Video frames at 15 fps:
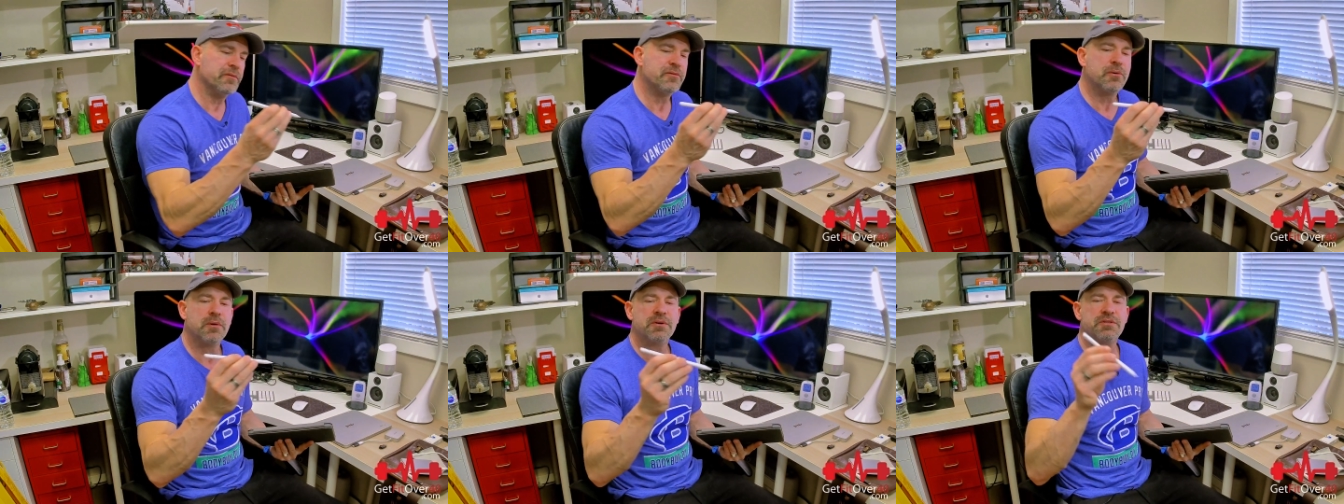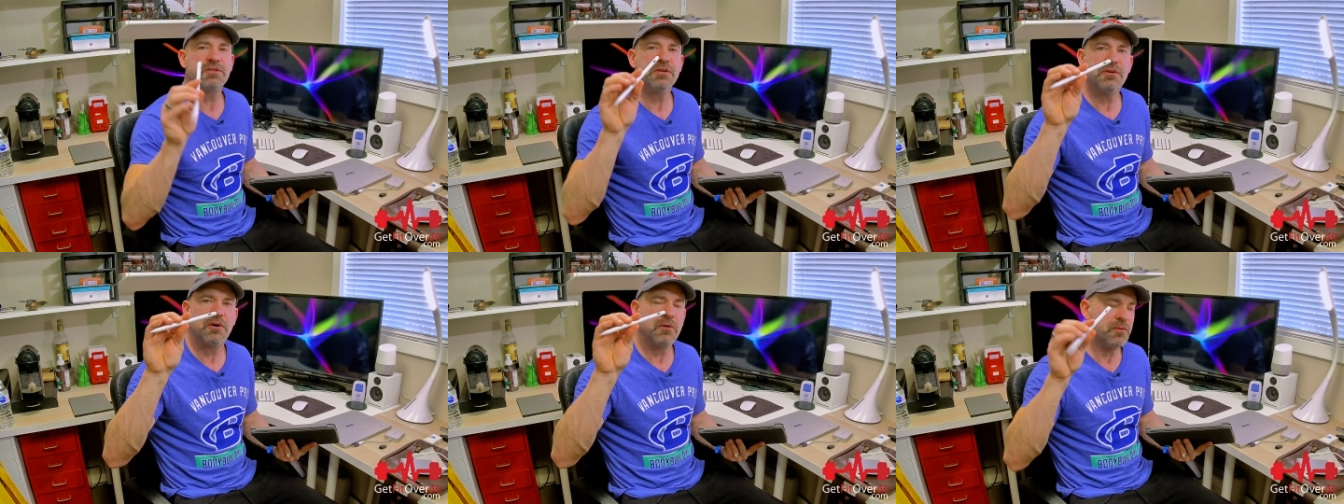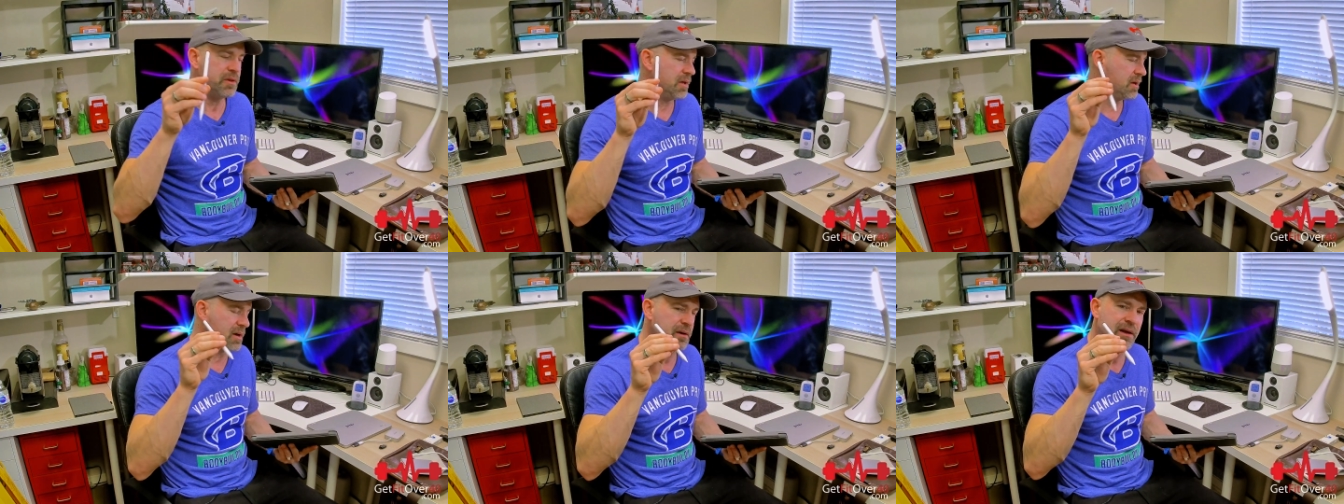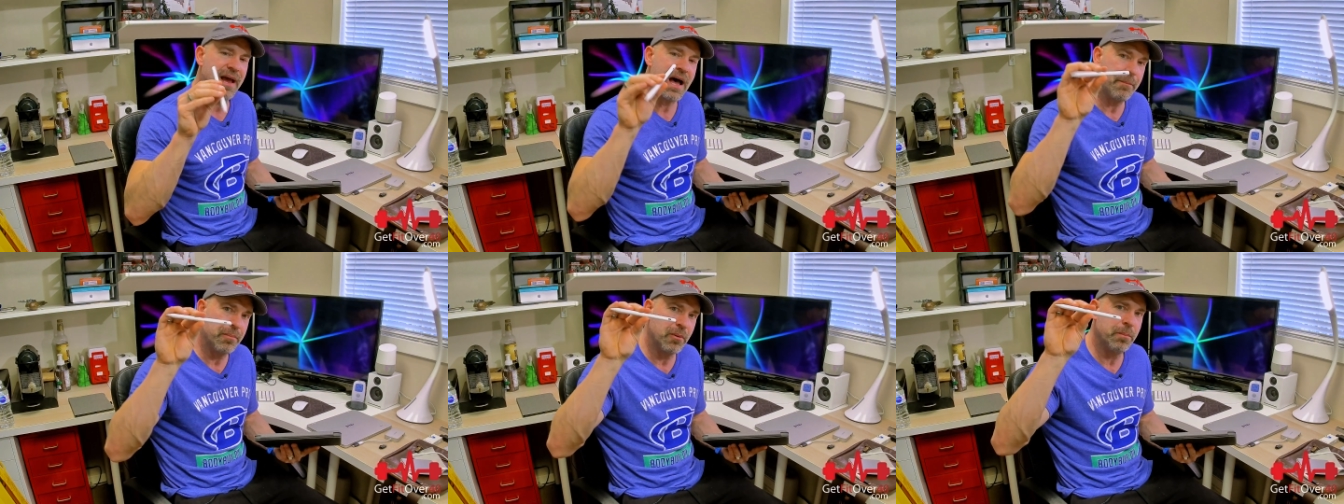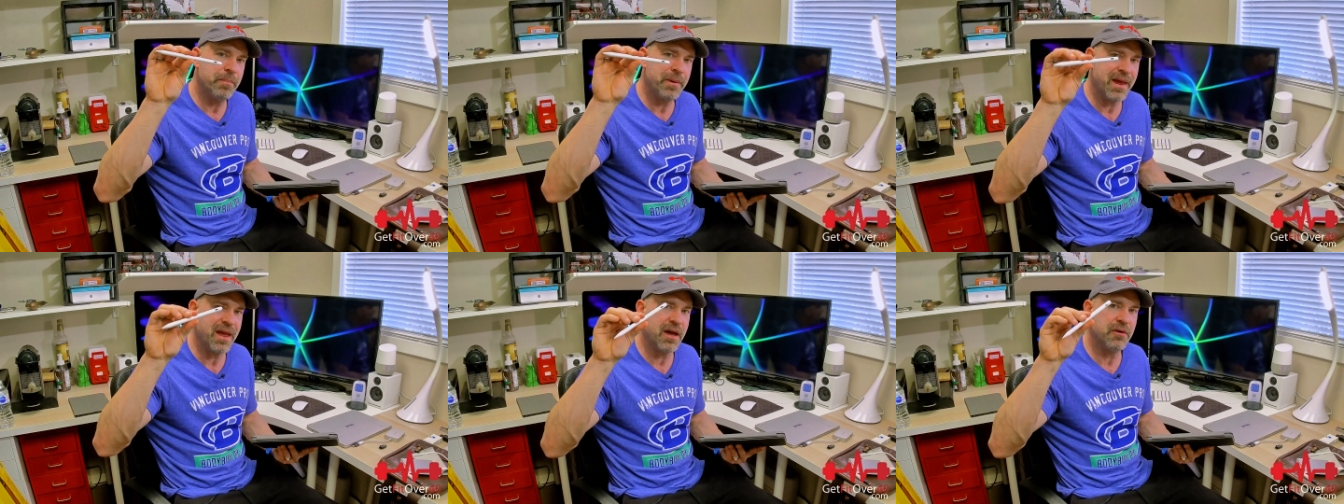Of course, you know, the uh, Apple
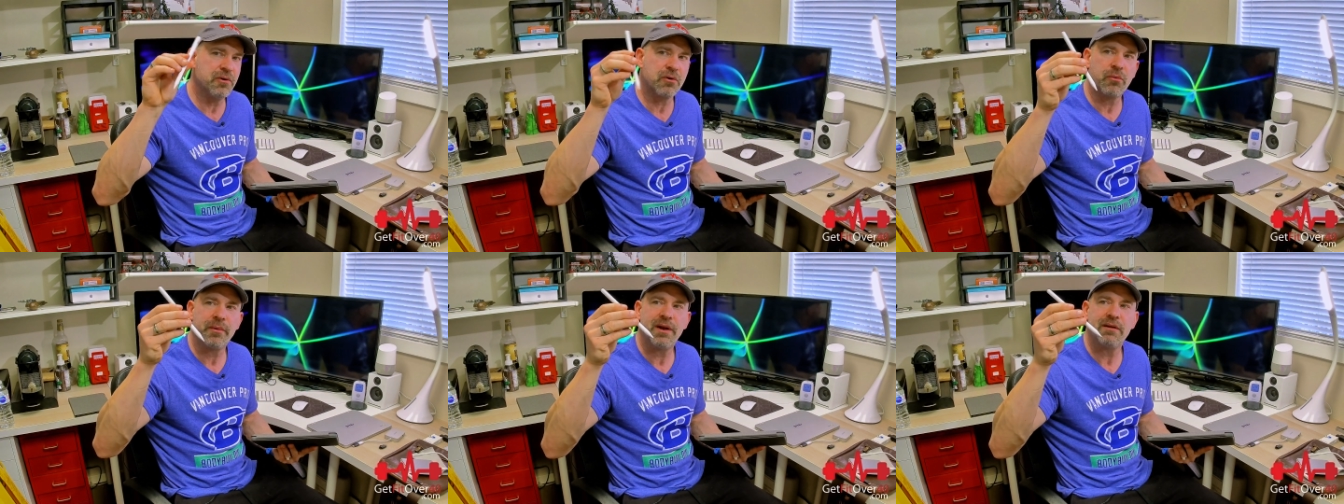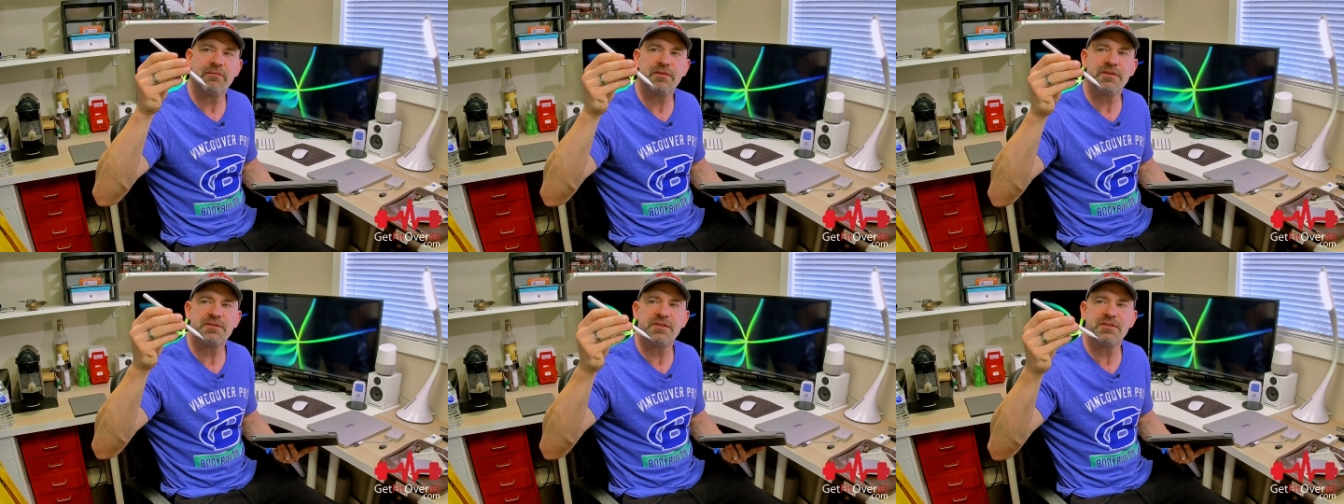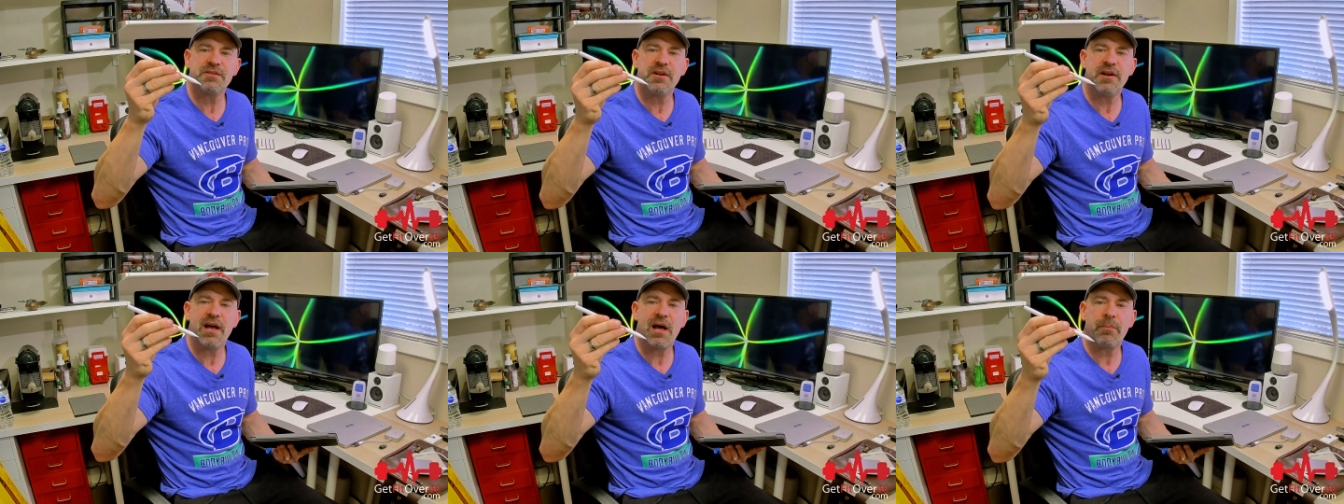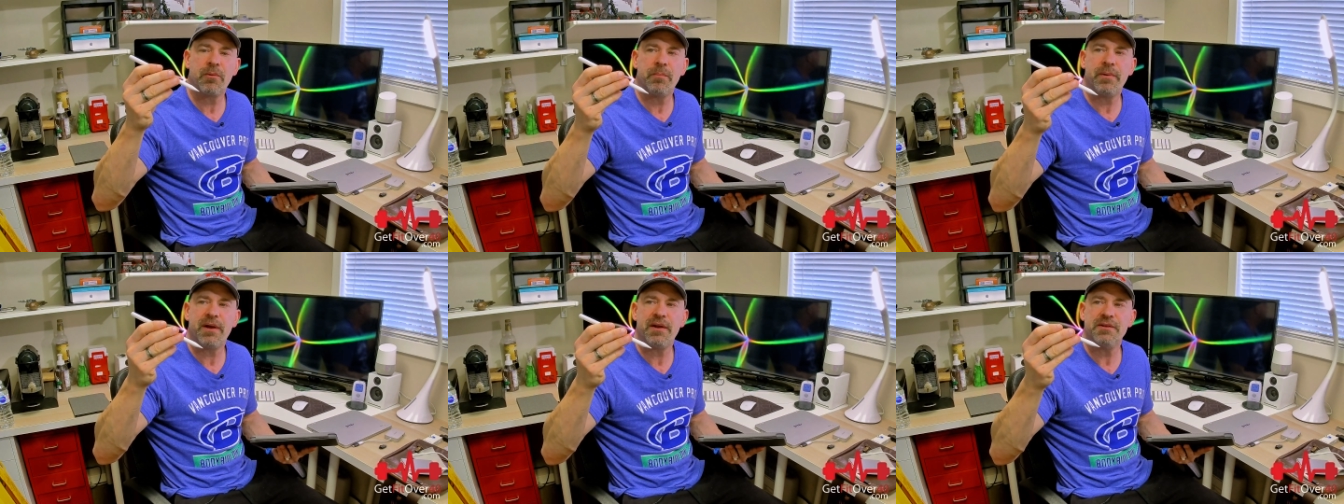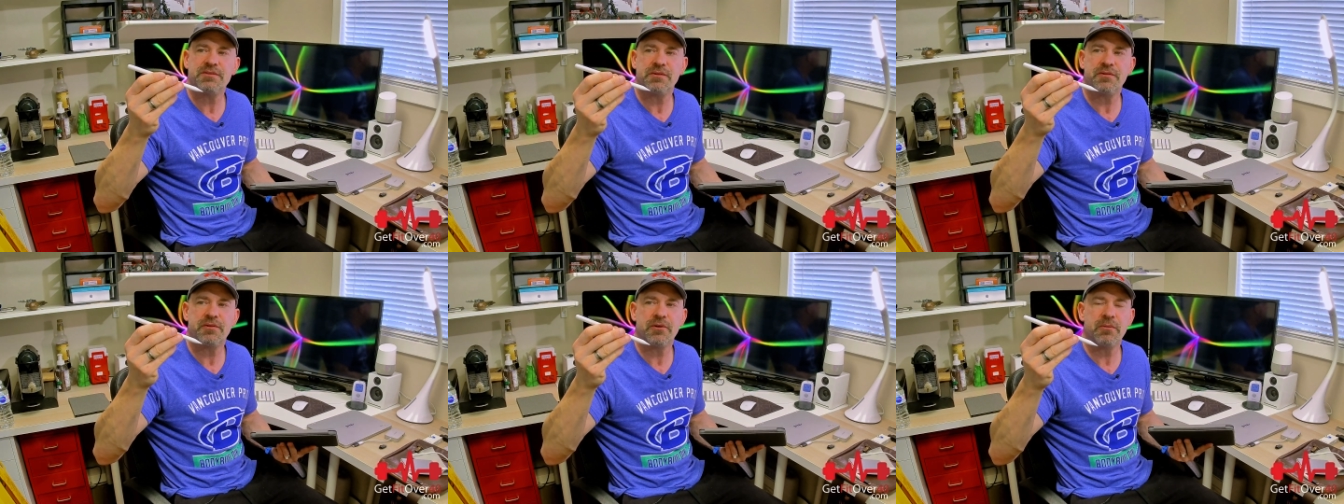Pen or whatever, this isn't an Apple Pen, it's
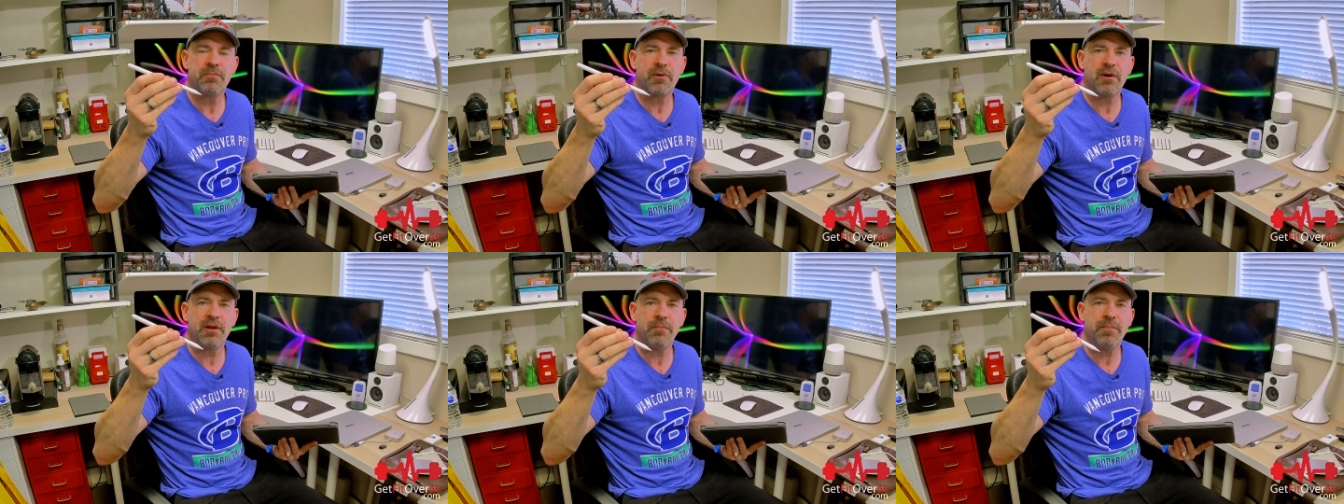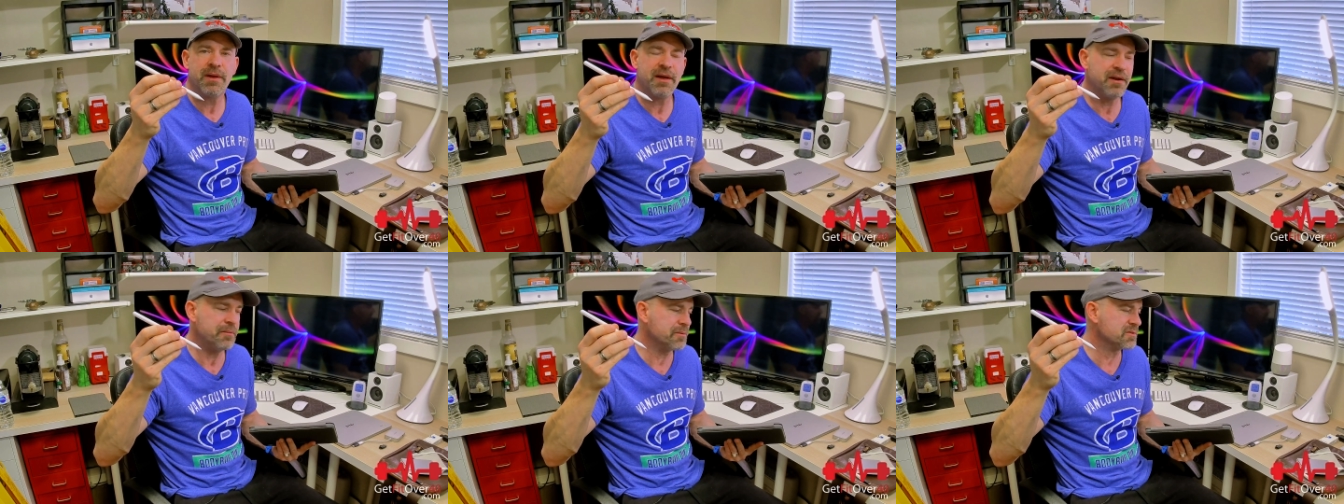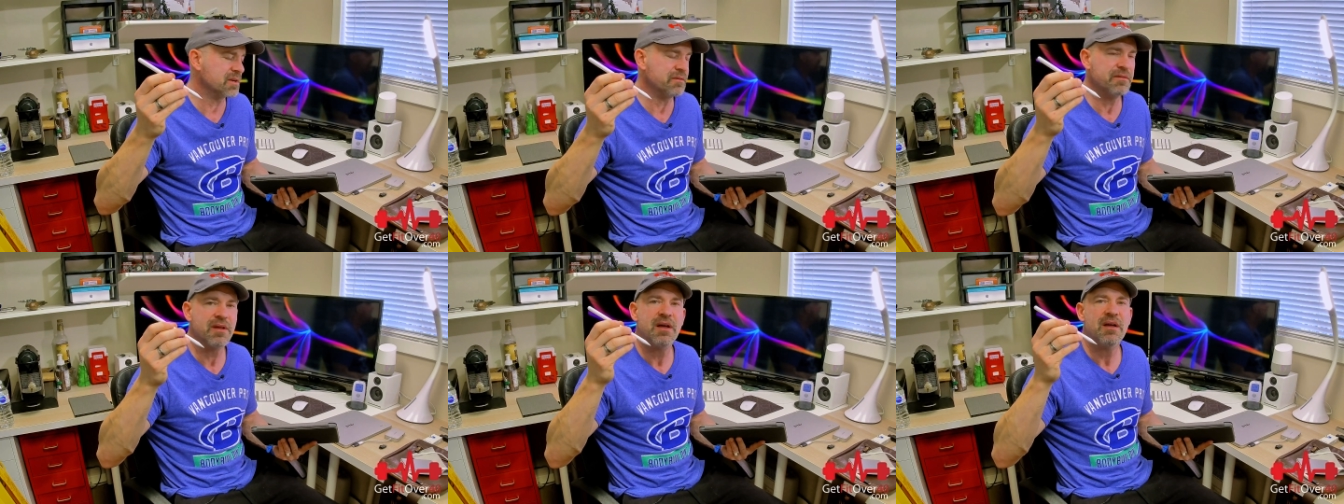a third party pen. It was like